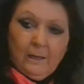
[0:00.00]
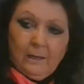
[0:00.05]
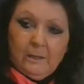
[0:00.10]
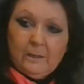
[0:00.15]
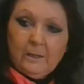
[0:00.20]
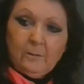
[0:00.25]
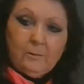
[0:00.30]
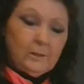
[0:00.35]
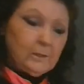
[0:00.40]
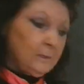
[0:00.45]

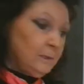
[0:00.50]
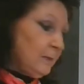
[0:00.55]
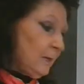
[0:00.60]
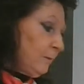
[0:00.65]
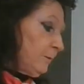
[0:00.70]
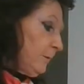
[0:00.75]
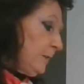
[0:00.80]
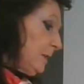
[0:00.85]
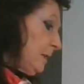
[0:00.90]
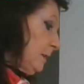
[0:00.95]
There is
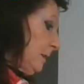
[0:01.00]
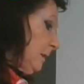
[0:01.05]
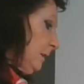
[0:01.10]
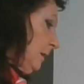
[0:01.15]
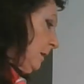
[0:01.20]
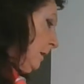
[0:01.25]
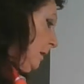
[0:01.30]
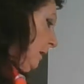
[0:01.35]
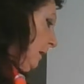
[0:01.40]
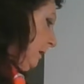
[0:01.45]
nothing
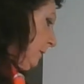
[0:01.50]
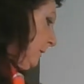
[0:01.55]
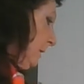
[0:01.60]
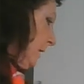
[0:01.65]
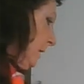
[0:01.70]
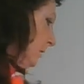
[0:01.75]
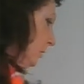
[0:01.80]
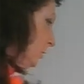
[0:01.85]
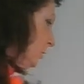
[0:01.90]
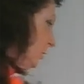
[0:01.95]

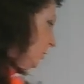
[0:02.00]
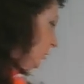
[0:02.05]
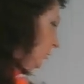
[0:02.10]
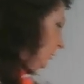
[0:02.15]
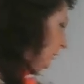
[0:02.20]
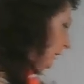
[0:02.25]
that you